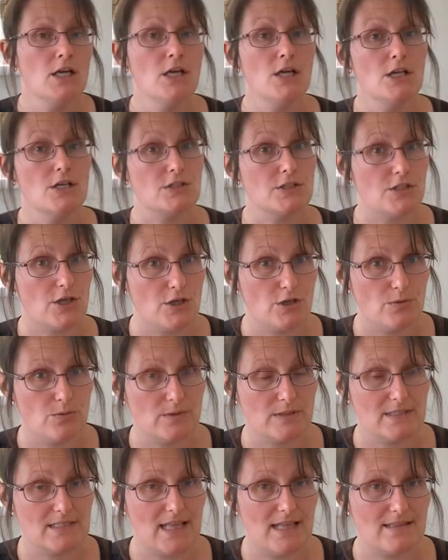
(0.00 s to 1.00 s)
So you
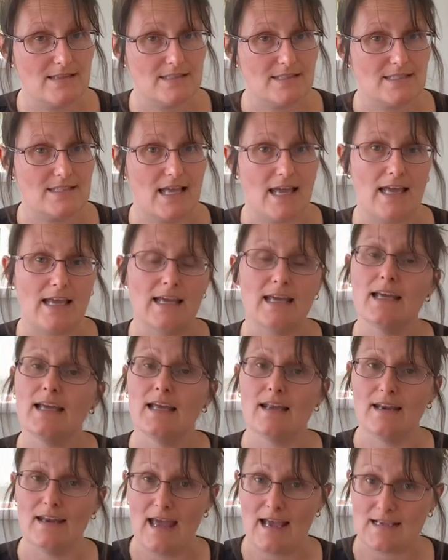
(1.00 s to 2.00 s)
would then say,
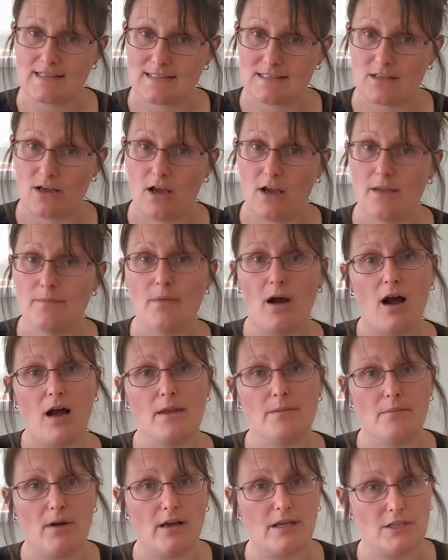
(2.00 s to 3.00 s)
next time I
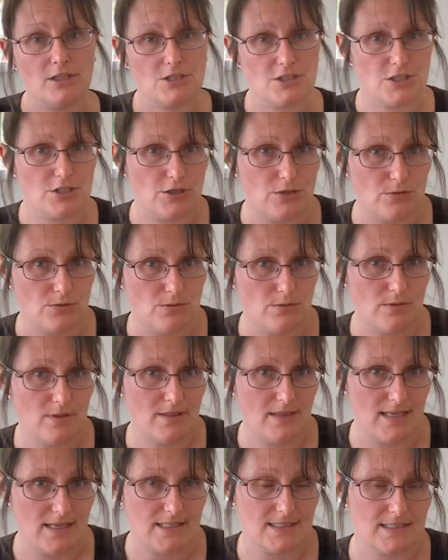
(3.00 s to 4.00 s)
might do
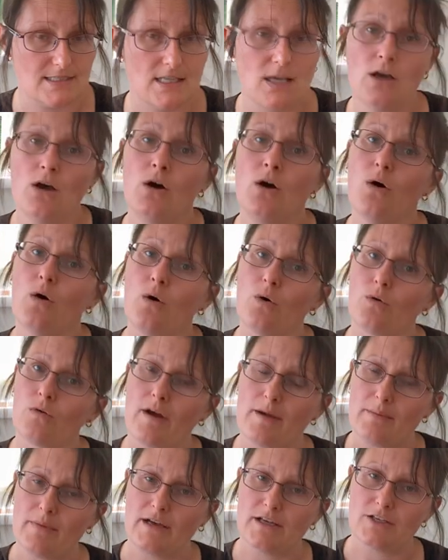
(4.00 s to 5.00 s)
this, or I
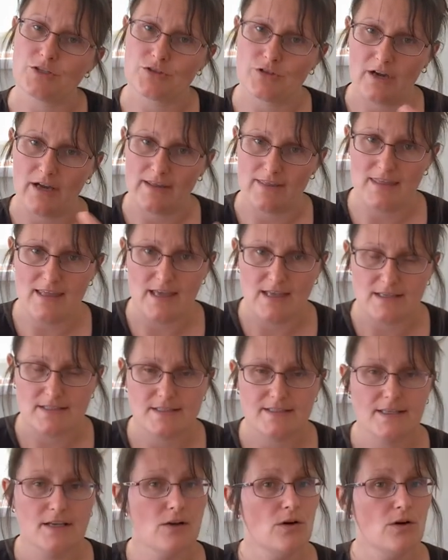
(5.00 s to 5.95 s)
might try this.